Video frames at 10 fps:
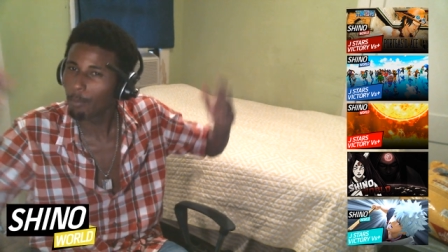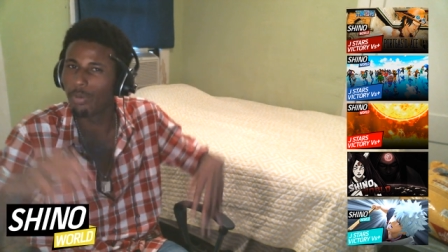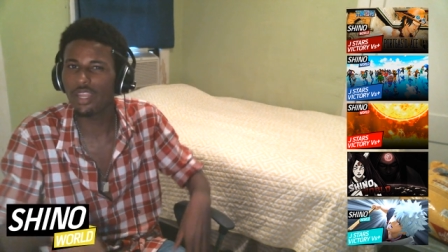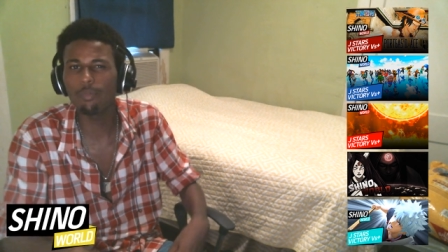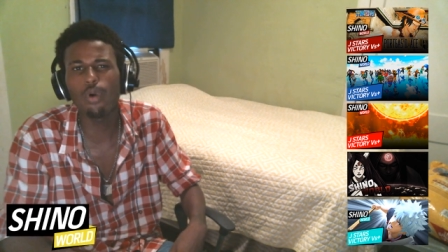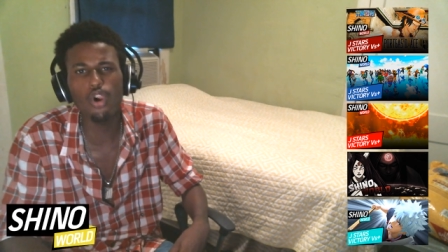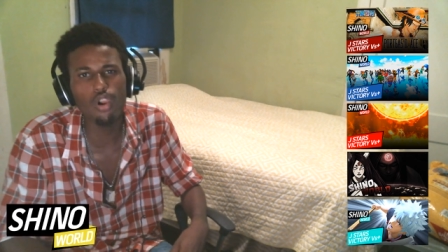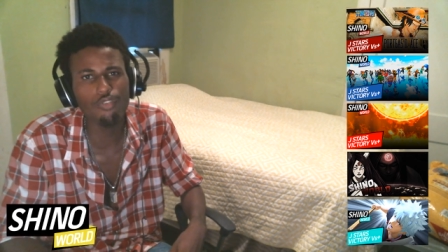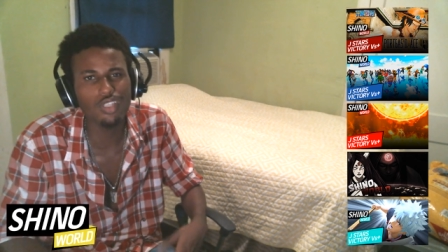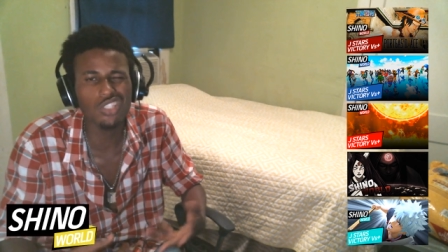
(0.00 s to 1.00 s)
but more
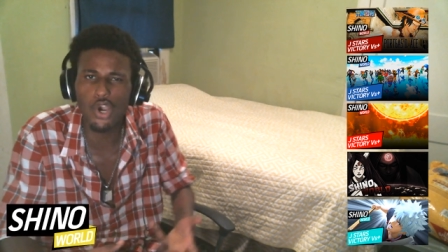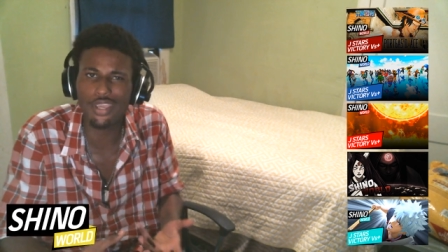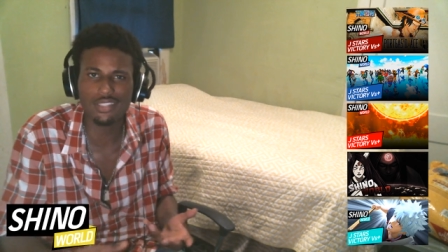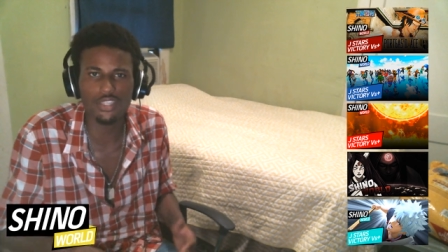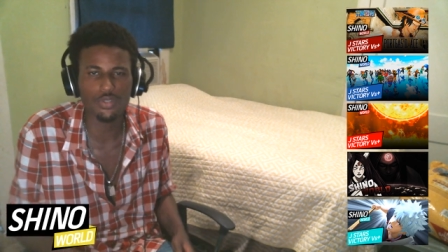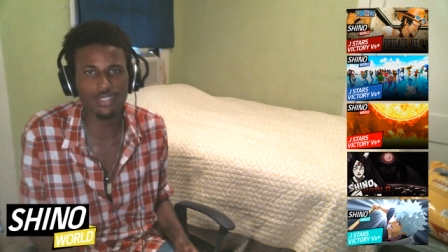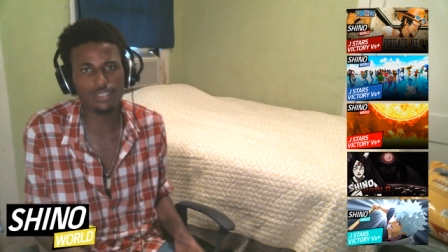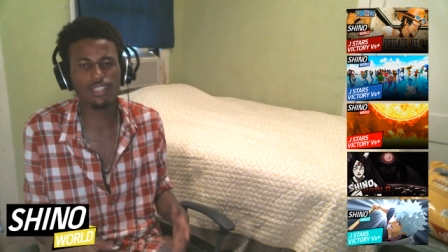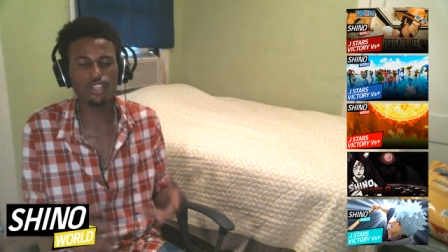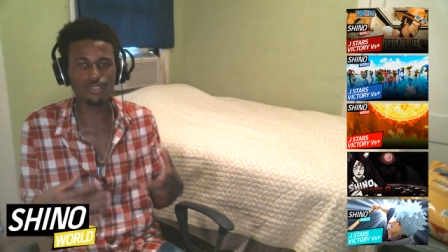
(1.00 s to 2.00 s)
of a talking series. This
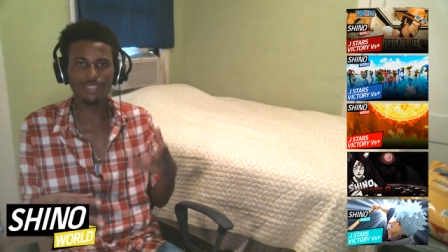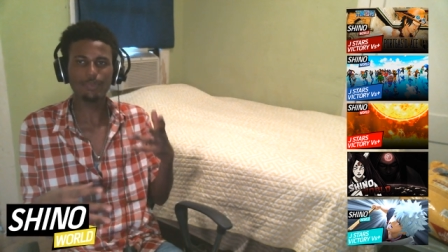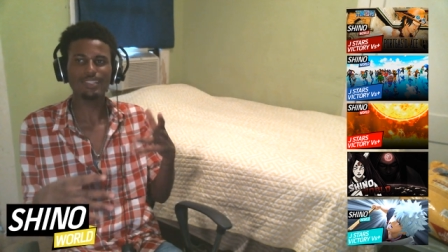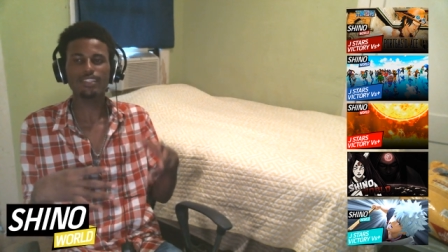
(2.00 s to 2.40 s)
is a little snippet